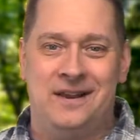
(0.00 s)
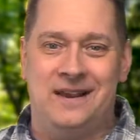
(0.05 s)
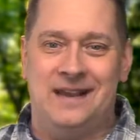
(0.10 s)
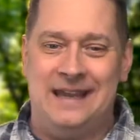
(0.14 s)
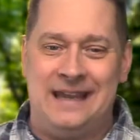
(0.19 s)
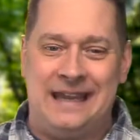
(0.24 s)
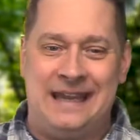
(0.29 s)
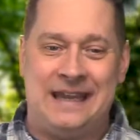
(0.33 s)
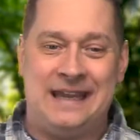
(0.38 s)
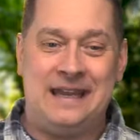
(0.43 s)

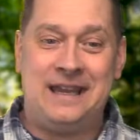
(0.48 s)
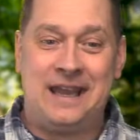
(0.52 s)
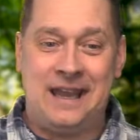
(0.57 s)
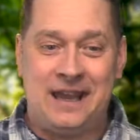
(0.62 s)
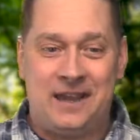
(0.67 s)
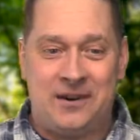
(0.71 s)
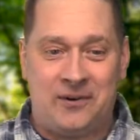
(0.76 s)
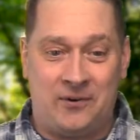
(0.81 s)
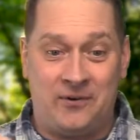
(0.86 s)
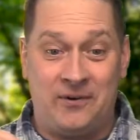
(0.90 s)
He
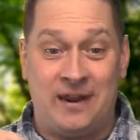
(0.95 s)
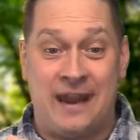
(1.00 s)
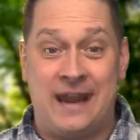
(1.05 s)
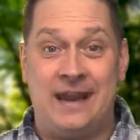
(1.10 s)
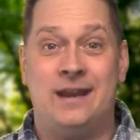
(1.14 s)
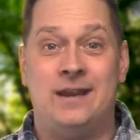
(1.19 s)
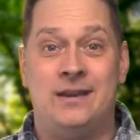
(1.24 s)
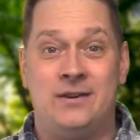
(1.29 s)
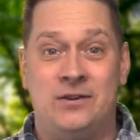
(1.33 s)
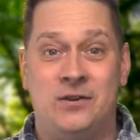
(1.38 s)

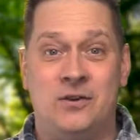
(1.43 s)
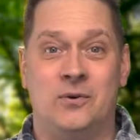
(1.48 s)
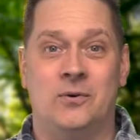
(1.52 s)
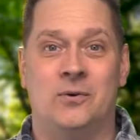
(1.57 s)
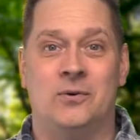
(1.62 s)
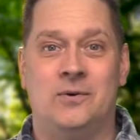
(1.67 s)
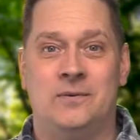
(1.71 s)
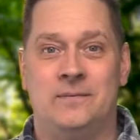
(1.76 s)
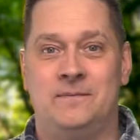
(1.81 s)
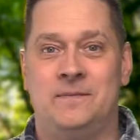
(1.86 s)
created
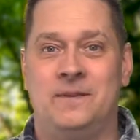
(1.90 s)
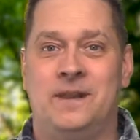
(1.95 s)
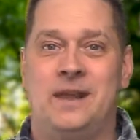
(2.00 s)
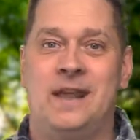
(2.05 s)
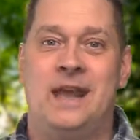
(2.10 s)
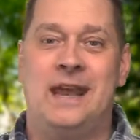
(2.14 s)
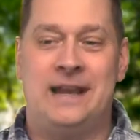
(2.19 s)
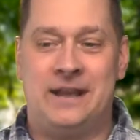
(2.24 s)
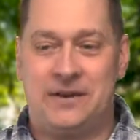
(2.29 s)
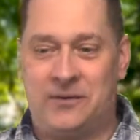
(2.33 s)
you
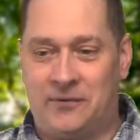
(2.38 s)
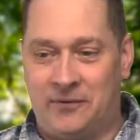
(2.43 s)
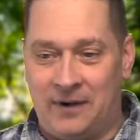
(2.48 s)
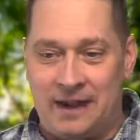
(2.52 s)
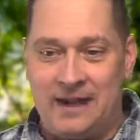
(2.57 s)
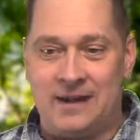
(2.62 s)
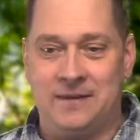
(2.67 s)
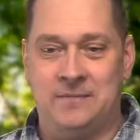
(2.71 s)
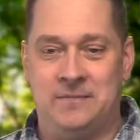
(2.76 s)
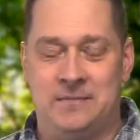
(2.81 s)
and He
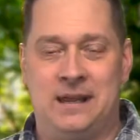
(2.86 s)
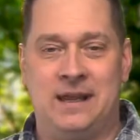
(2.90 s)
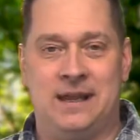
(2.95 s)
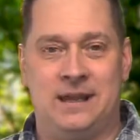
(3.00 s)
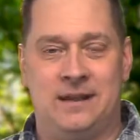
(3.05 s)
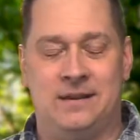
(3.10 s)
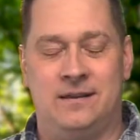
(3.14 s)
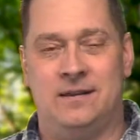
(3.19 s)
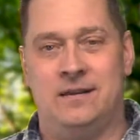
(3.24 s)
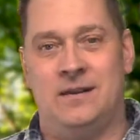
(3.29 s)
created
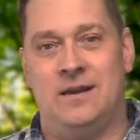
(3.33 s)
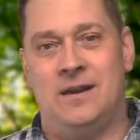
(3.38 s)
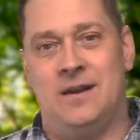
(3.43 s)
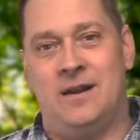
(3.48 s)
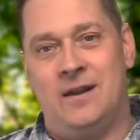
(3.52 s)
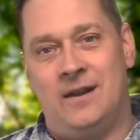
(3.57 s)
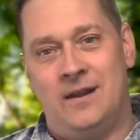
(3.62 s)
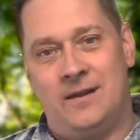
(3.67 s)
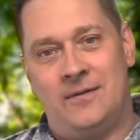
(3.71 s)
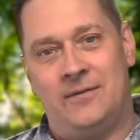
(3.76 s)
me
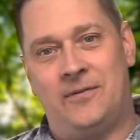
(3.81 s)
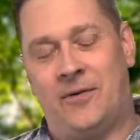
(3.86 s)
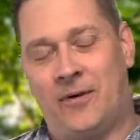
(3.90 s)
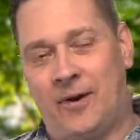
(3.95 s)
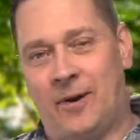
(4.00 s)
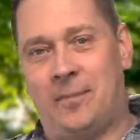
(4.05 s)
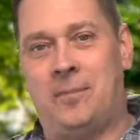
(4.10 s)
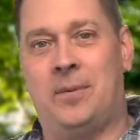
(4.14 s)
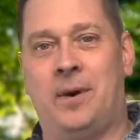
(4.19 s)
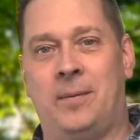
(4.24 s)
for
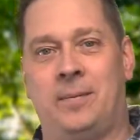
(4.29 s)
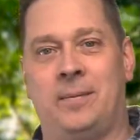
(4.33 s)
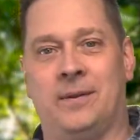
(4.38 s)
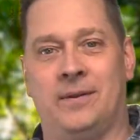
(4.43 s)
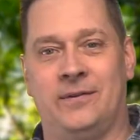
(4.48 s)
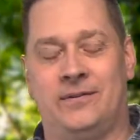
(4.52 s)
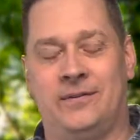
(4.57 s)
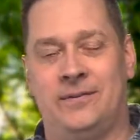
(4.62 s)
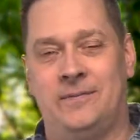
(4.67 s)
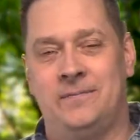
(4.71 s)
a
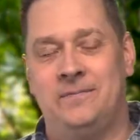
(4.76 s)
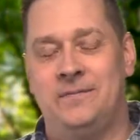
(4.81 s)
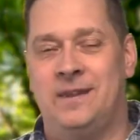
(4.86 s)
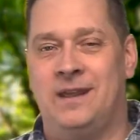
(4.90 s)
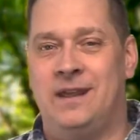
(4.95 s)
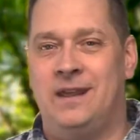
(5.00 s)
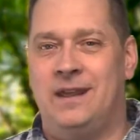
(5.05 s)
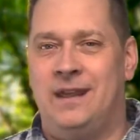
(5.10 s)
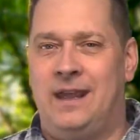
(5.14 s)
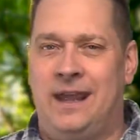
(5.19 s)
purpose.
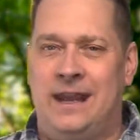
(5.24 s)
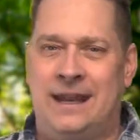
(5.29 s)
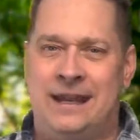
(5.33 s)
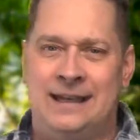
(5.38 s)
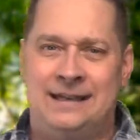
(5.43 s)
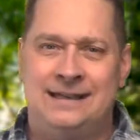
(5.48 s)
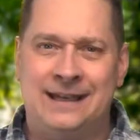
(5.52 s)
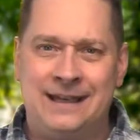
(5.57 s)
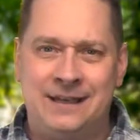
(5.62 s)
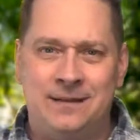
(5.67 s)
And He
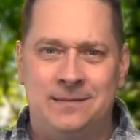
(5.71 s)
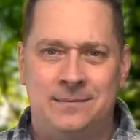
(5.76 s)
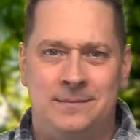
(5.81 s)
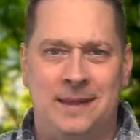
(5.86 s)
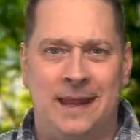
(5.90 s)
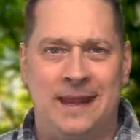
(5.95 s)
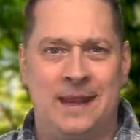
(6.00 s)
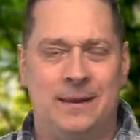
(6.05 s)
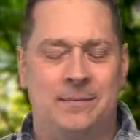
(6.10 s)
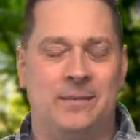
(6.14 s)
didn't
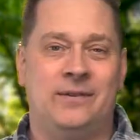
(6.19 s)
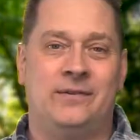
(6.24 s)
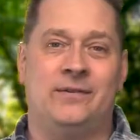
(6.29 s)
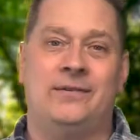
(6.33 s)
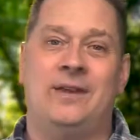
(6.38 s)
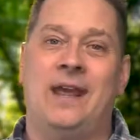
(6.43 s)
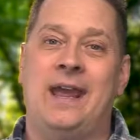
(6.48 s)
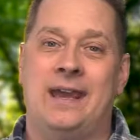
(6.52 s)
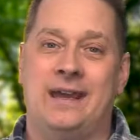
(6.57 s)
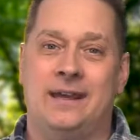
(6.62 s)
make a
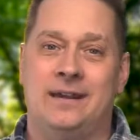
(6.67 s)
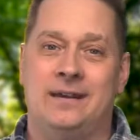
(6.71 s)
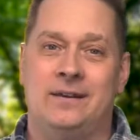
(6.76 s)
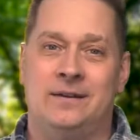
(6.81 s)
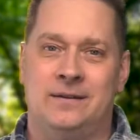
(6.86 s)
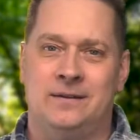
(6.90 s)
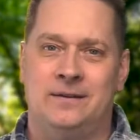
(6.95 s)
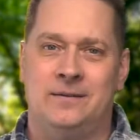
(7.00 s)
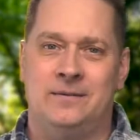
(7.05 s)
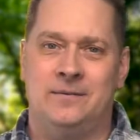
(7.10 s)
mistake
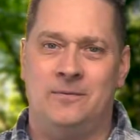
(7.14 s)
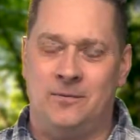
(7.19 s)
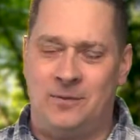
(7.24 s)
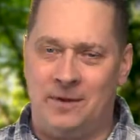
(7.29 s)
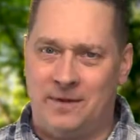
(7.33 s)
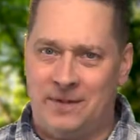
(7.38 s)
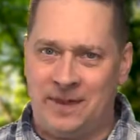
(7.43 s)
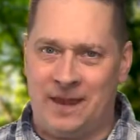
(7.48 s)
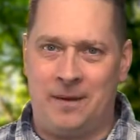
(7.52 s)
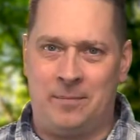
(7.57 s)

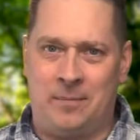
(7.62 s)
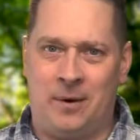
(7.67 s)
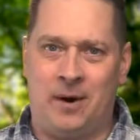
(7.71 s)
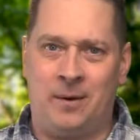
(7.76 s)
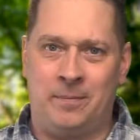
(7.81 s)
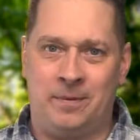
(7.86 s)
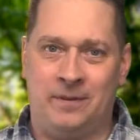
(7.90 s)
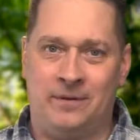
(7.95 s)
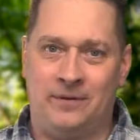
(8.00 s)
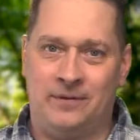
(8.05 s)
with that
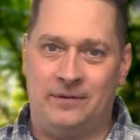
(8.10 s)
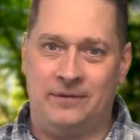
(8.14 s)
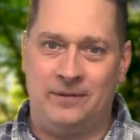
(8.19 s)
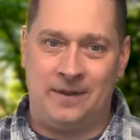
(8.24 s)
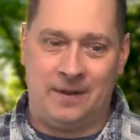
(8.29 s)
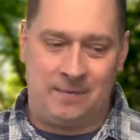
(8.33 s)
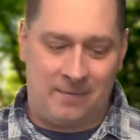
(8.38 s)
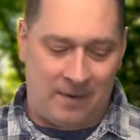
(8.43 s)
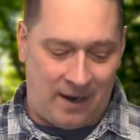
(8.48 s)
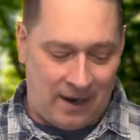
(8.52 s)
purpose
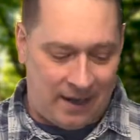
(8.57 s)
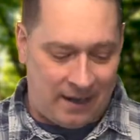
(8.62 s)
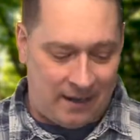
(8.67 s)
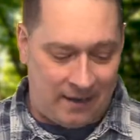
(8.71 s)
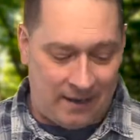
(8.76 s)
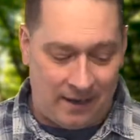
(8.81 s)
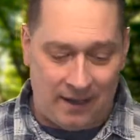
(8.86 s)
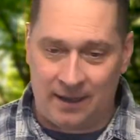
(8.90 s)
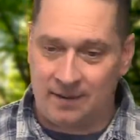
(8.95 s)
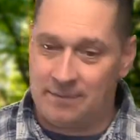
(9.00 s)
in my, in,
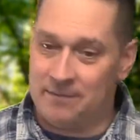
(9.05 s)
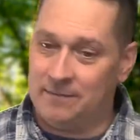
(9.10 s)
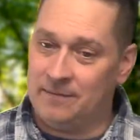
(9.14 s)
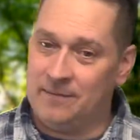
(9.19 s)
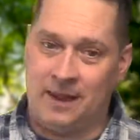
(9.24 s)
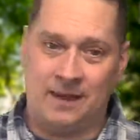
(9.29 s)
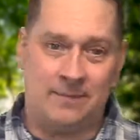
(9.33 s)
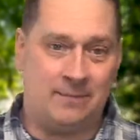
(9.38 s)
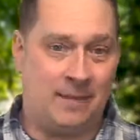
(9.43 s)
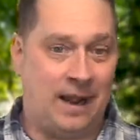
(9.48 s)
in,
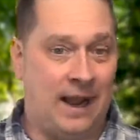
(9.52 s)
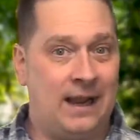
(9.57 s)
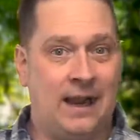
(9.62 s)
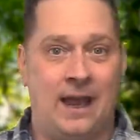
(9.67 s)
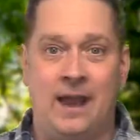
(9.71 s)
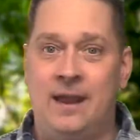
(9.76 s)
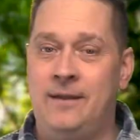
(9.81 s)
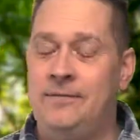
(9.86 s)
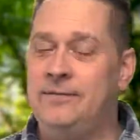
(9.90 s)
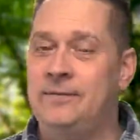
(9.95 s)
in my
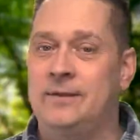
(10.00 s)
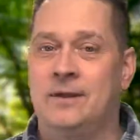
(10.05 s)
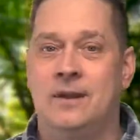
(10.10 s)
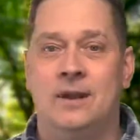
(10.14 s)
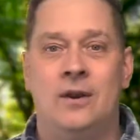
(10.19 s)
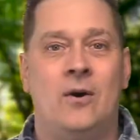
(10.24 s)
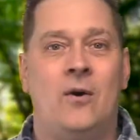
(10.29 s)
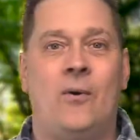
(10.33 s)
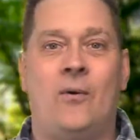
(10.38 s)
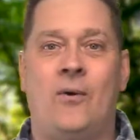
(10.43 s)
life
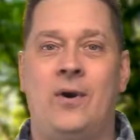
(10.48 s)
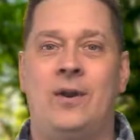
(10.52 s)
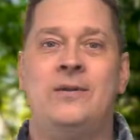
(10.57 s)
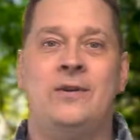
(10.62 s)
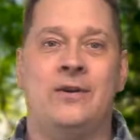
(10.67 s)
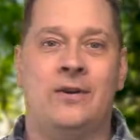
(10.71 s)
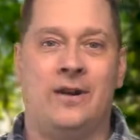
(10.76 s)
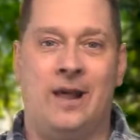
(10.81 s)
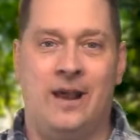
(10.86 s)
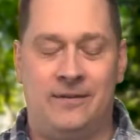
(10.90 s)
or in
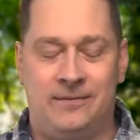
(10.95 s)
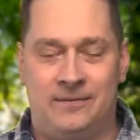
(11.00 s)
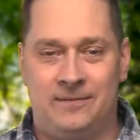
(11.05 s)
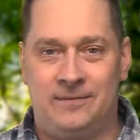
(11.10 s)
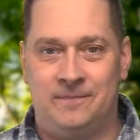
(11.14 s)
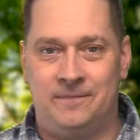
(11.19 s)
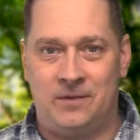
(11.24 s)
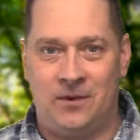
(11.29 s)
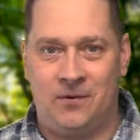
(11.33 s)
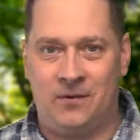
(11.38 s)
your life.
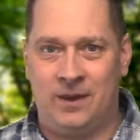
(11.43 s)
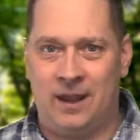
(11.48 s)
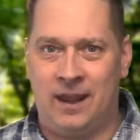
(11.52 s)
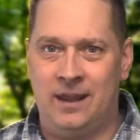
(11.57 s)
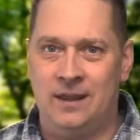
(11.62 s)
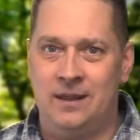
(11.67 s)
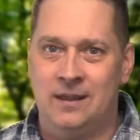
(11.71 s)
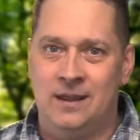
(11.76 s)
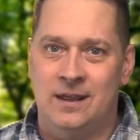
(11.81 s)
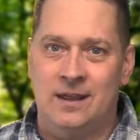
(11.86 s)

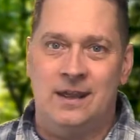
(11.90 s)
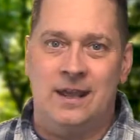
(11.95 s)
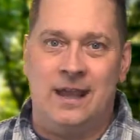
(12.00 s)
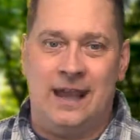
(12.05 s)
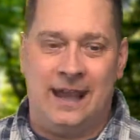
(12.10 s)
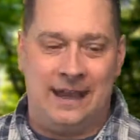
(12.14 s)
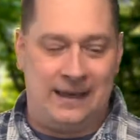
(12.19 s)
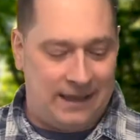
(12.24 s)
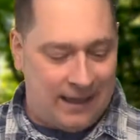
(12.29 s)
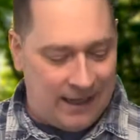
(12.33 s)
Okay?
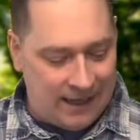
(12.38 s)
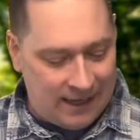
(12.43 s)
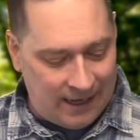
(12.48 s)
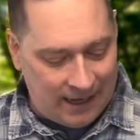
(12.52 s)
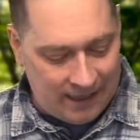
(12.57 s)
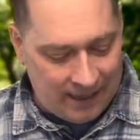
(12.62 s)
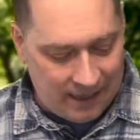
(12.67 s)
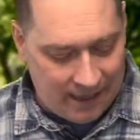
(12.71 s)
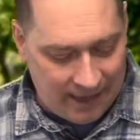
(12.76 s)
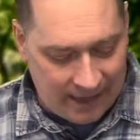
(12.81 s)
And, and, I,
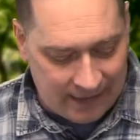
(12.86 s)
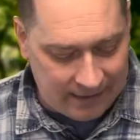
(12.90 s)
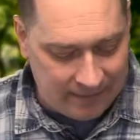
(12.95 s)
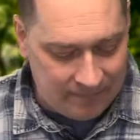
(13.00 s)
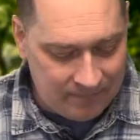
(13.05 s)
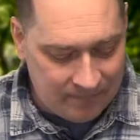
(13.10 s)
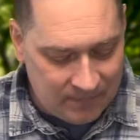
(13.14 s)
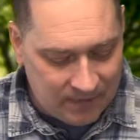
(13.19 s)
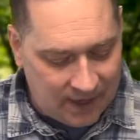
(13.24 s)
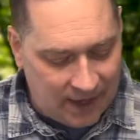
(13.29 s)
uh, and
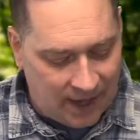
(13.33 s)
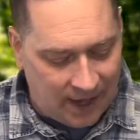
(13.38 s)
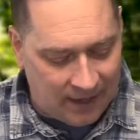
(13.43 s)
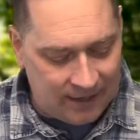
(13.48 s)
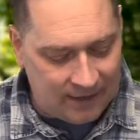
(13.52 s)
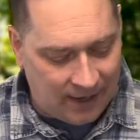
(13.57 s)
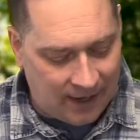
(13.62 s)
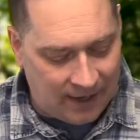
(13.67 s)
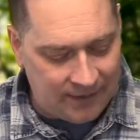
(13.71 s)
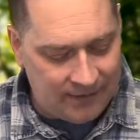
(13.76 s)
I,
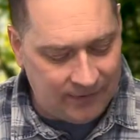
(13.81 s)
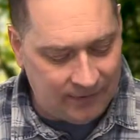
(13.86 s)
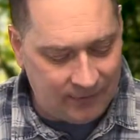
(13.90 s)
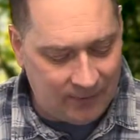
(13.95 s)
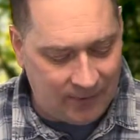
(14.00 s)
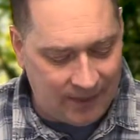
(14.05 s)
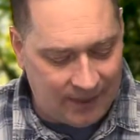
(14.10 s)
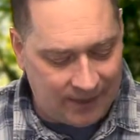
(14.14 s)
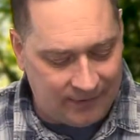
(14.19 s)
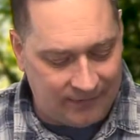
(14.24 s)
I just
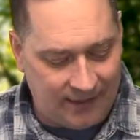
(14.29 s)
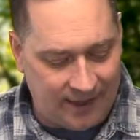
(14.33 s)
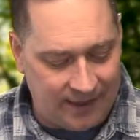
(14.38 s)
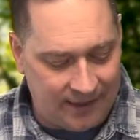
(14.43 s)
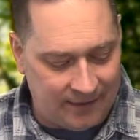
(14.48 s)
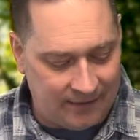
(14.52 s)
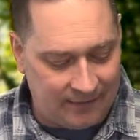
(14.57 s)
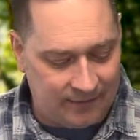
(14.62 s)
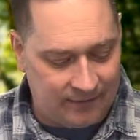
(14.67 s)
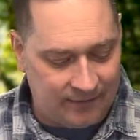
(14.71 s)
wanted to say
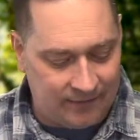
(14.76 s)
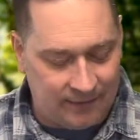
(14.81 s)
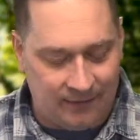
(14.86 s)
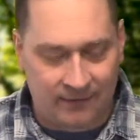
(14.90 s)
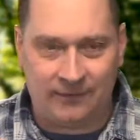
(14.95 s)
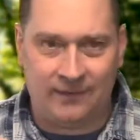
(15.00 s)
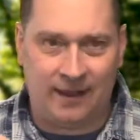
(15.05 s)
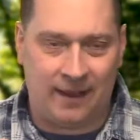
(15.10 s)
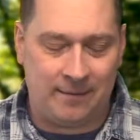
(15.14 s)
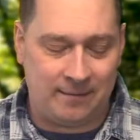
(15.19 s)
this, this
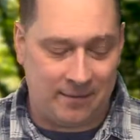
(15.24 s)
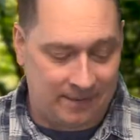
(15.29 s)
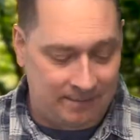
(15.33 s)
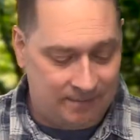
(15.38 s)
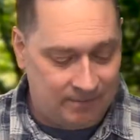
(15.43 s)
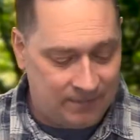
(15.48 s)
statement